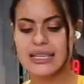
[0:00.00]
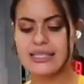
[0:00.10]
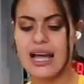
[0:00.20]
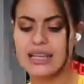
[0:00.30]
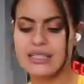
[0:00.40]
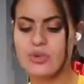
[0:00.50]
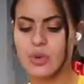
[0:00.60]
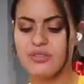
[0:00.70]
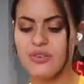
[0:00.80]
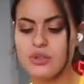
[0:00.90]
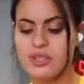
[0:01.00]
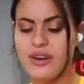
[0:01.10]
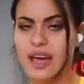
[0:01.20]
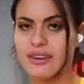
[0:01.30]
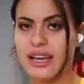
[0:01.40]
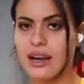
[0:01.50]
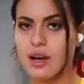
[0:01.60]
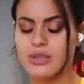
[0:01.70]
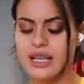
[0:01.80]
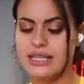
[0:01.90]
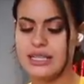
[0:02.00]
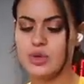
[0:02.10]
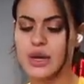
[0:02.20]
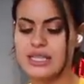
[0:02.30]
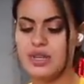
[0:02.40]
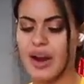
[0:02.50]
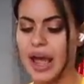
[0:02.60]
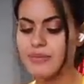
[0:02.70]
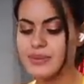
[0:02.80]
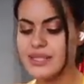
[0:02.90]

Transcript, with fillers: started with 45 kilos and I did 20 reps.